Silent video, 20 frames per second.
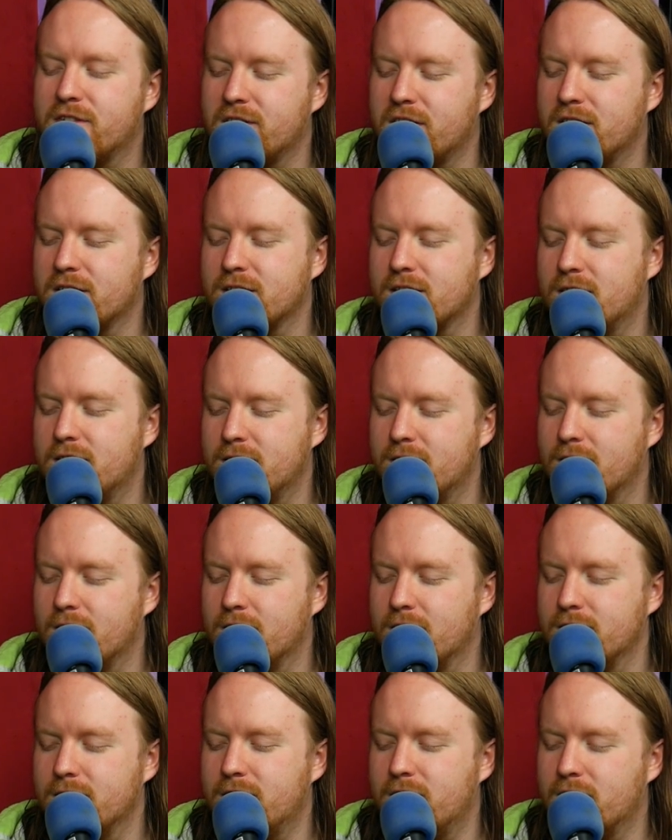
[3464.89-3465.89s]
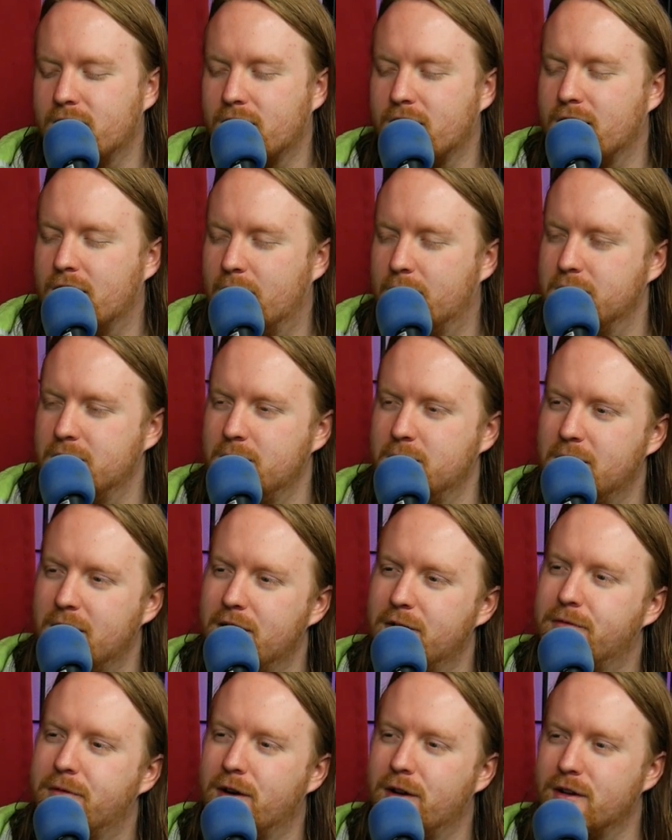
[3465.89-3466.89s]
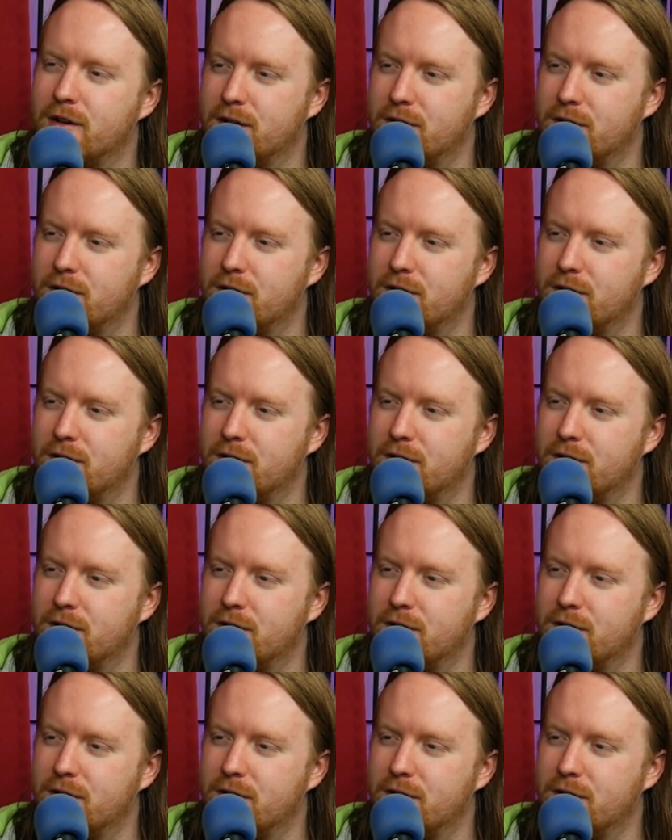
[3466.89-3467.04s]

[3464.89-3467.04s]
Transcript: song that uh, Derek Comedy made fun